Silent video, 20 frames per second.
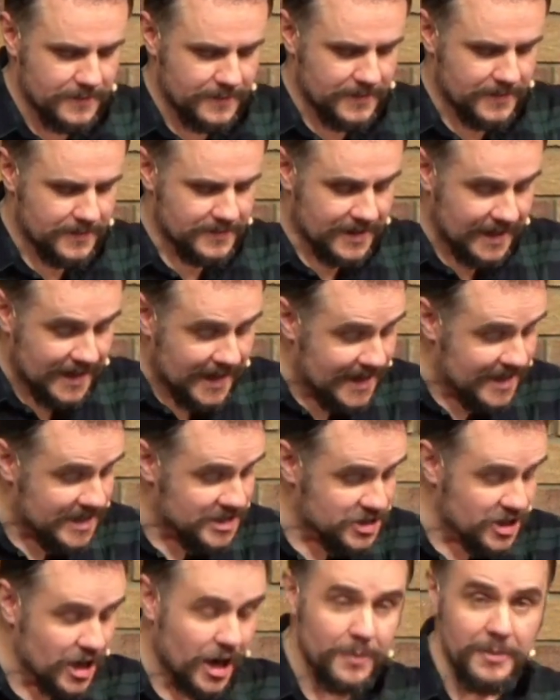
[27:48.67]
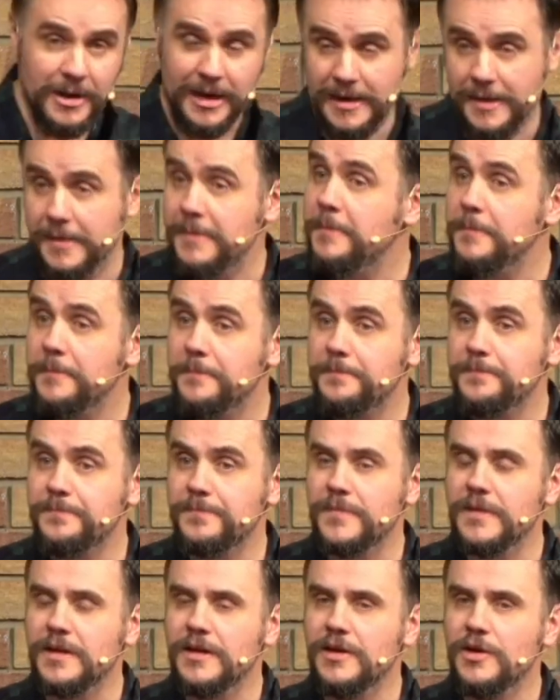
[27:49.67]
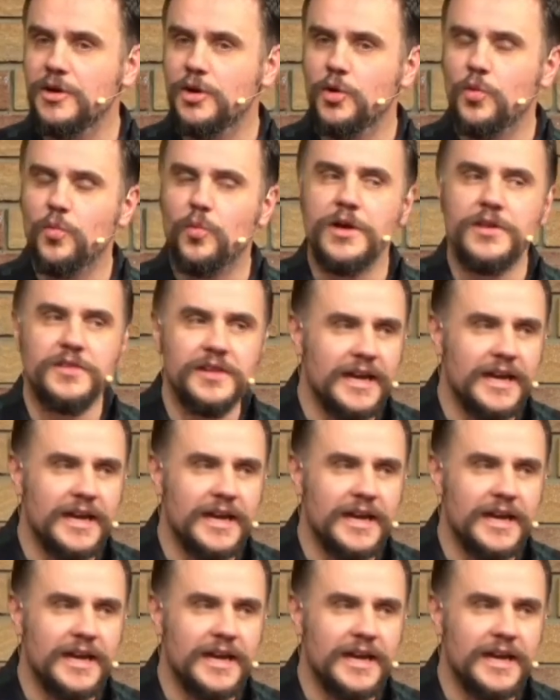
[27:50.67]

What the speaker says: That he is coming with